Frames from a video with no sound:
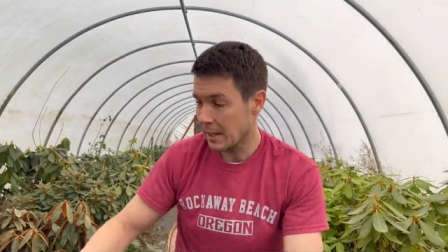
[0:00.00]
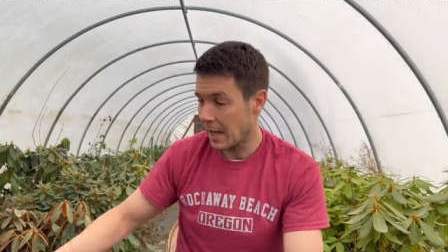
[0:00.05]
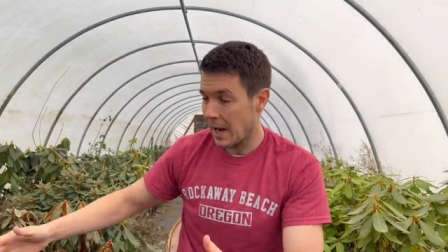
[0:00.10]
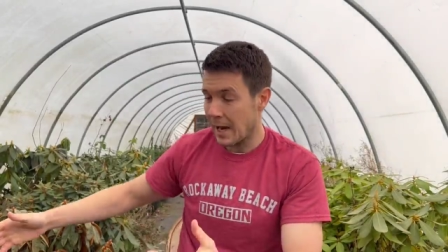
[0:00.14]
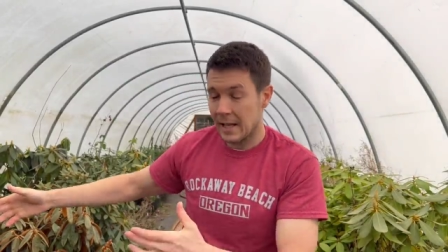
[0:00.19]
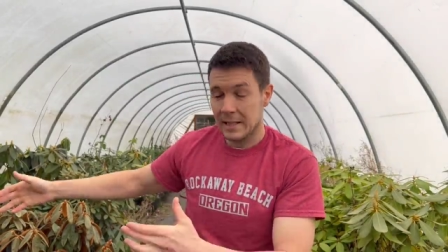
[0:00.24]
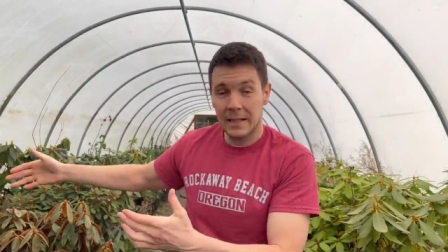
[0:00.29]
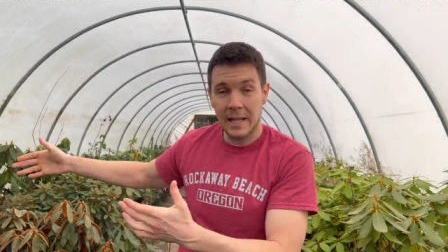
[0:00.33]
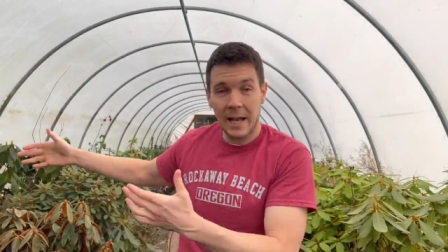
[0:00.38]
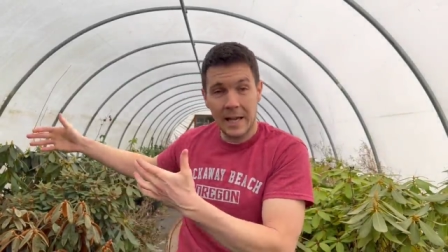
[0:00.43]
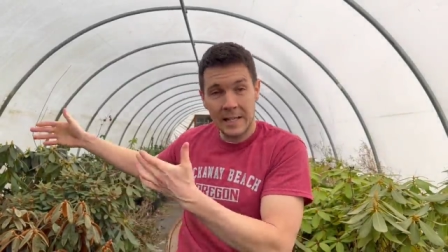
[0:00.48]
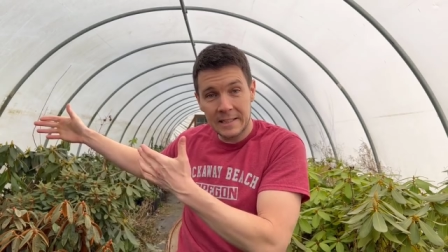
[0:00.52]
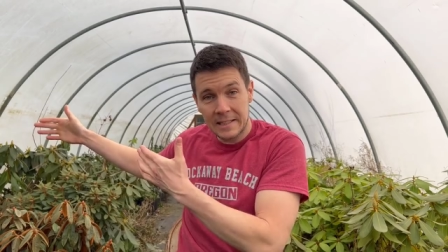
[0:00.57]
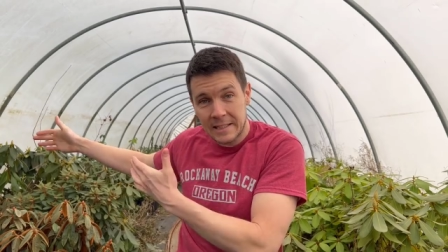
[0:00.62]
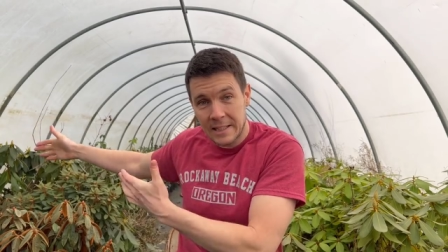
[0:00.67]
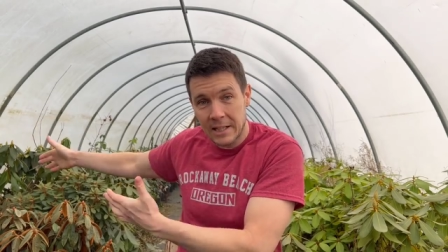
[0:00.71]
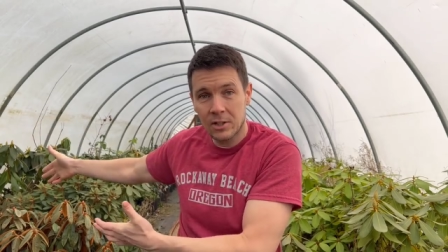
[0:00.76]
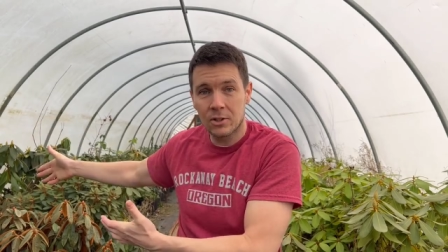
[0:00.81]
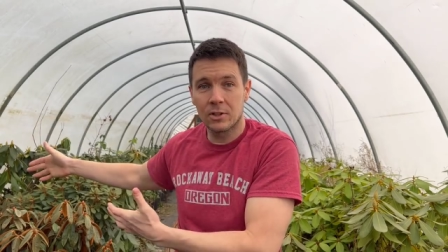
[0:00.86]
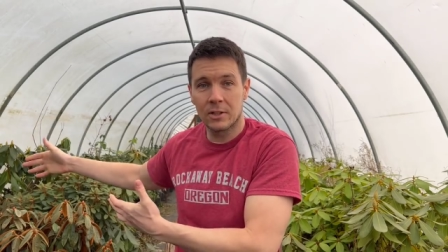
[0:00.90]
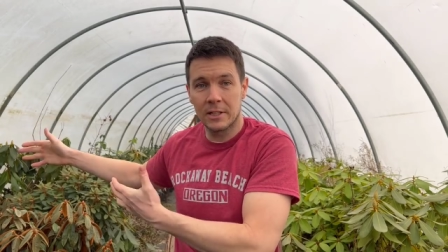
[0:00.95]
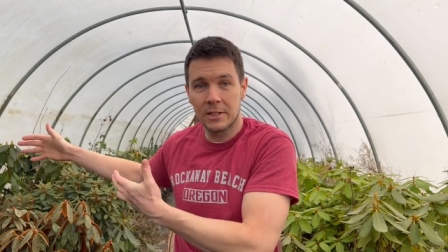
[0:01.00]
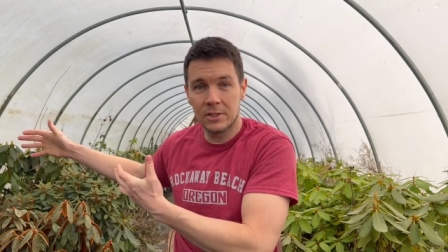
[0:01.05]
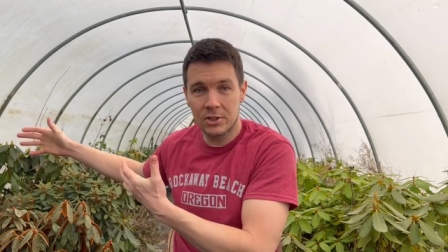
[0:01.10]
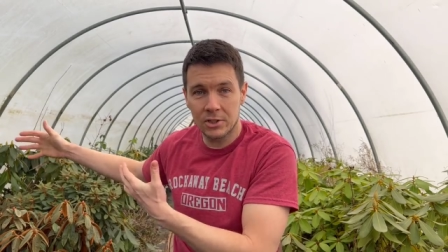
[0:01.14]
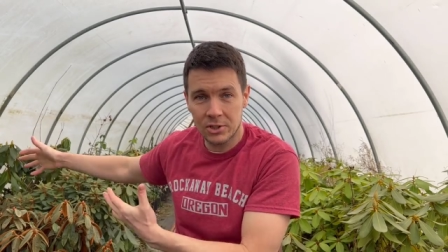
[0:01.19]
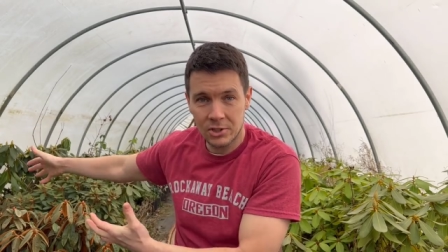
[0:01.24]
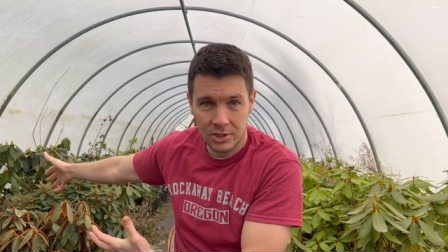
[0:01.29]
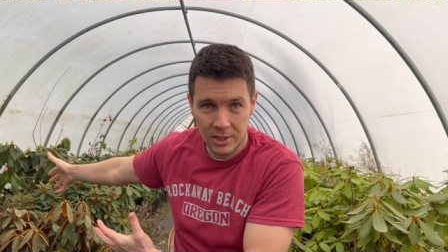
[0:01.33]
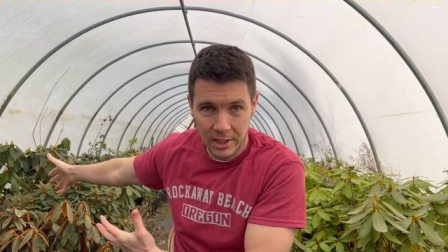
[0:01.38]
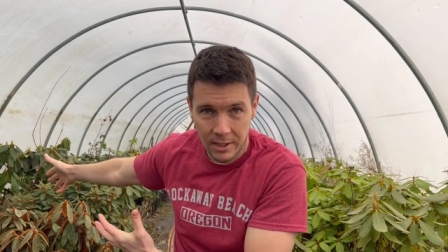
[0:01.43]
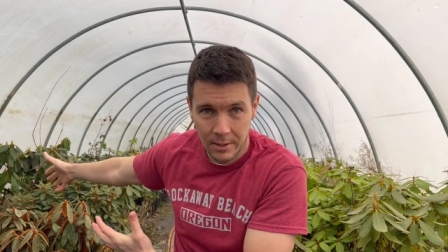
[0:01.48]
I literally
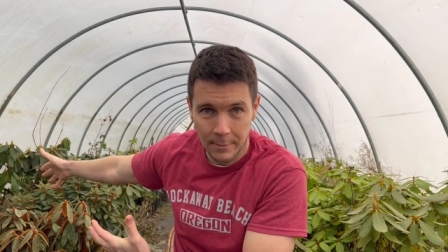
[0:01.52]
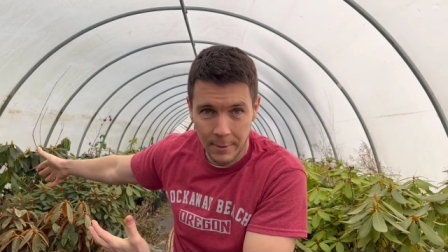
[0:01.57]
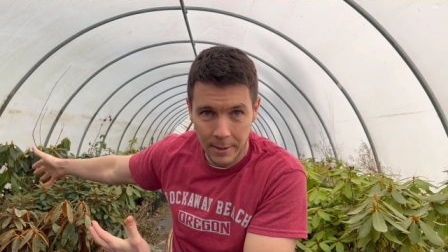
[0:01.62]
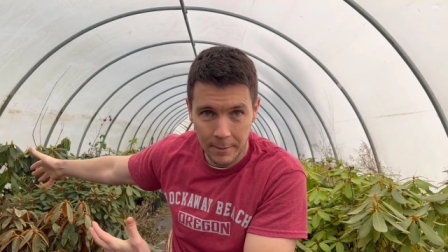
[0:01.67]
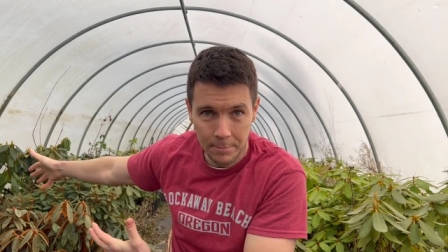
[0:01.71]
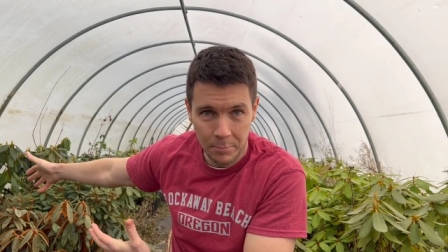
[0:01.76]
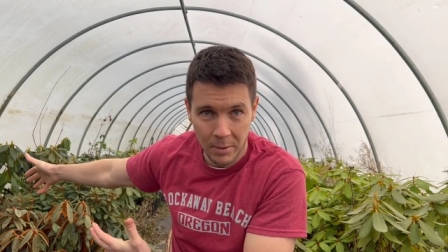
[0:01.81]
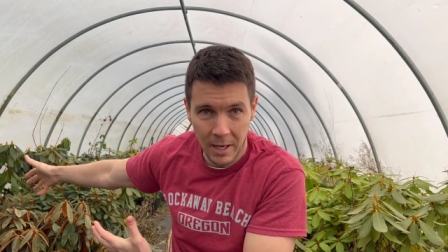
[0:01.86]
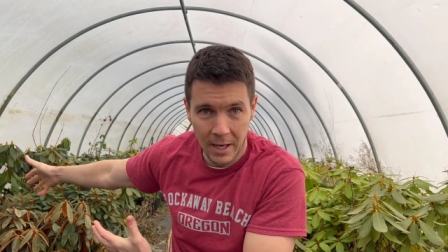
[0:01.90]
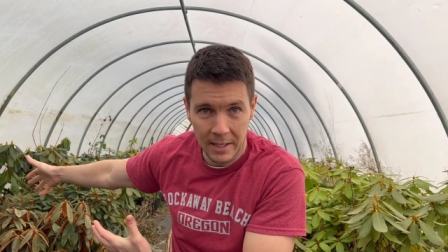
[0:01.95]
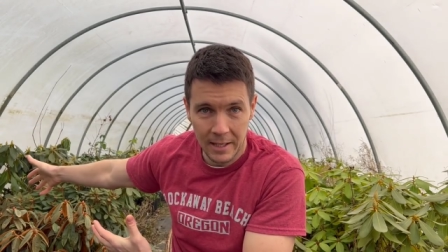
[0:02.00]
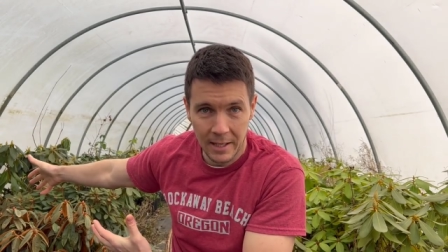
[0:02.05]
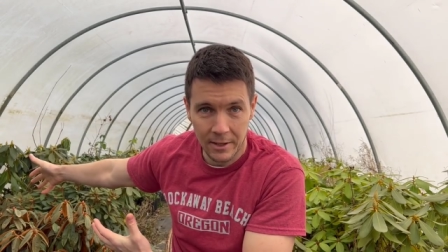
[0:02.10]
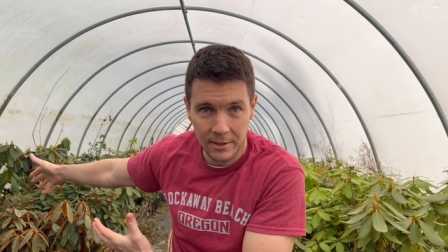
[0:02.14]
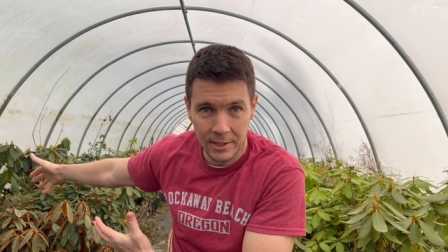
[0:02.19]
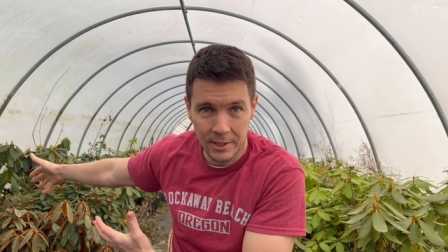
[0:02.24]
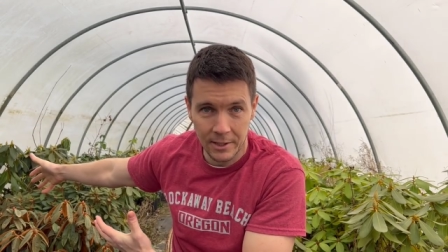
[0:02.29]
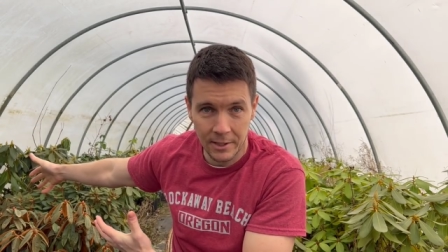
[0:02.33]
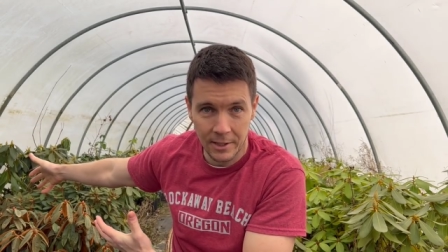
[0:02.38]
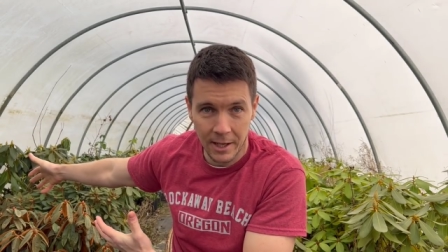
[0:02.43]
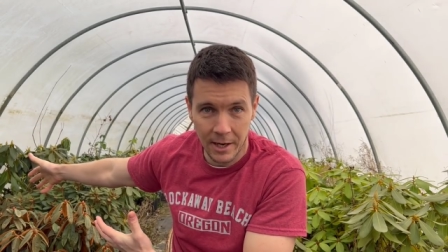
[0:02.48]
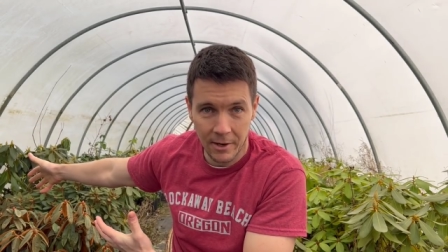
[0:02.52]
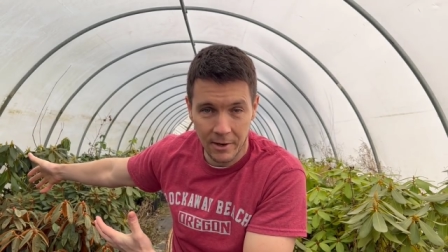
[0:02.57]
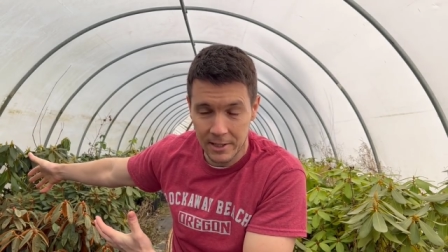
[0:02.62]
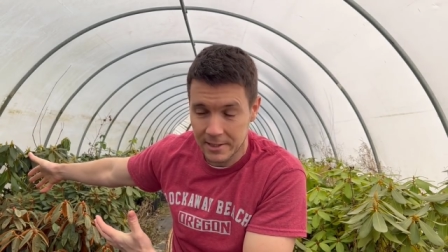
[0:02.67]
just stick them in a pot out here now.